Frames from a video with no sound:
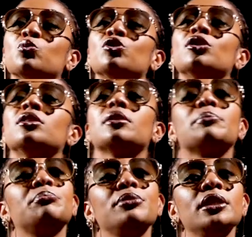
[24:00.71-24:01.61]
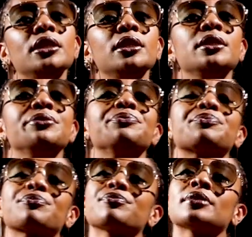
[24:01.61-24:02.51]
would be
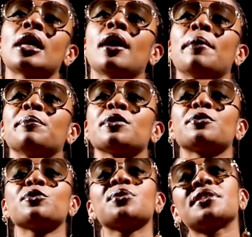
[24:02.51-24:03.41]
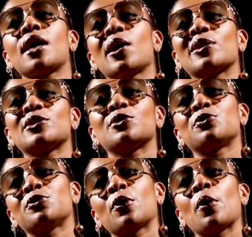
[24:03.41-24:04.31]
beautiful sounds
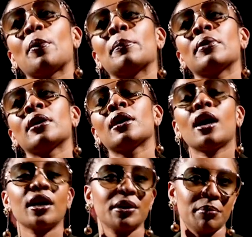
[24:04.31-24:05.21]
from Cardi